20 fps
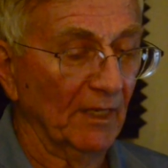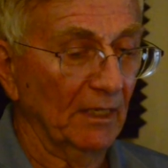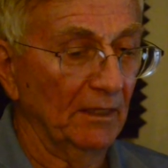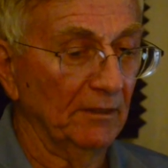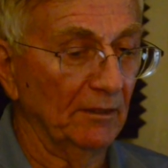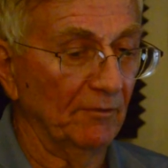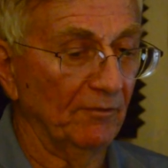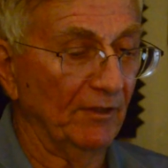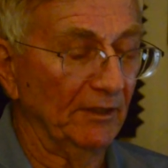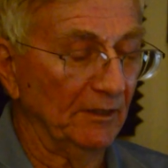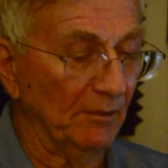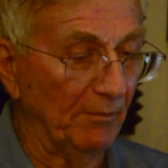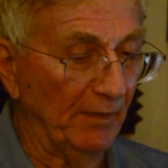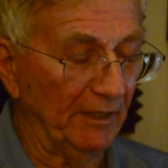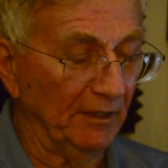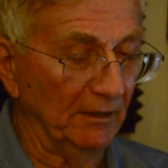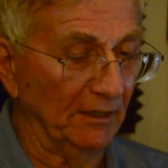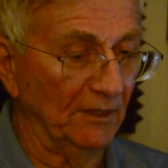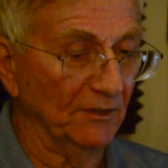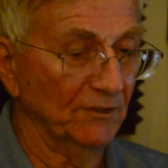the
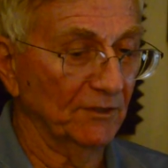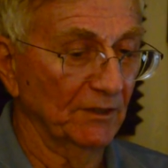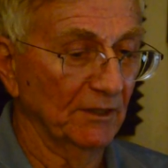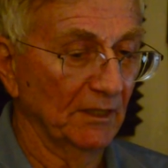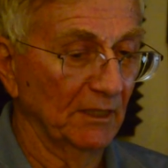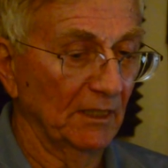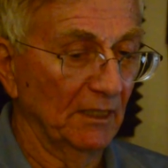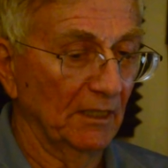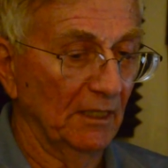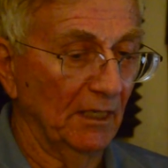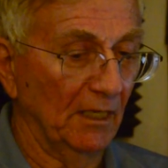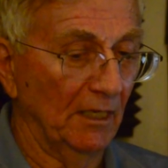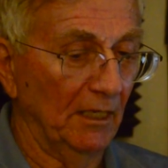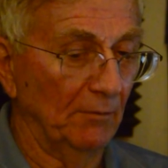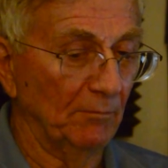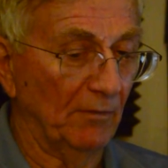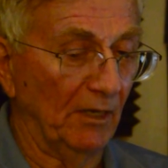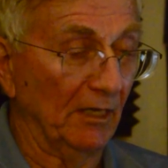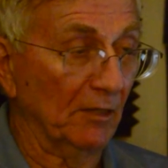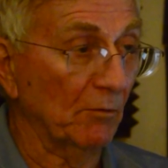fundamentalists,
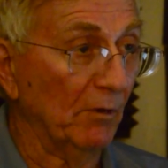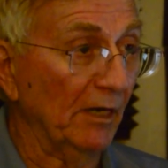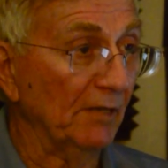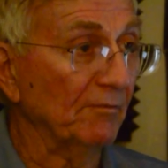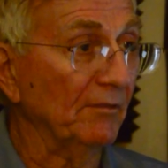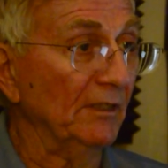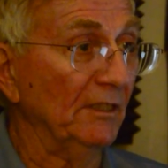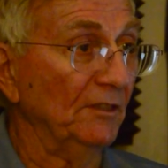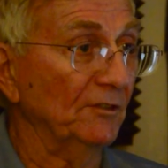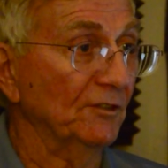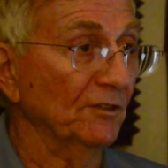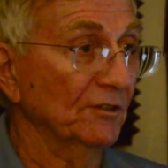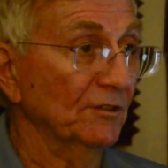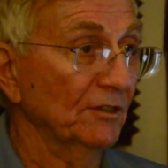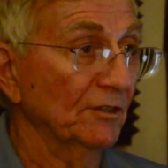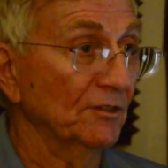are quite religious,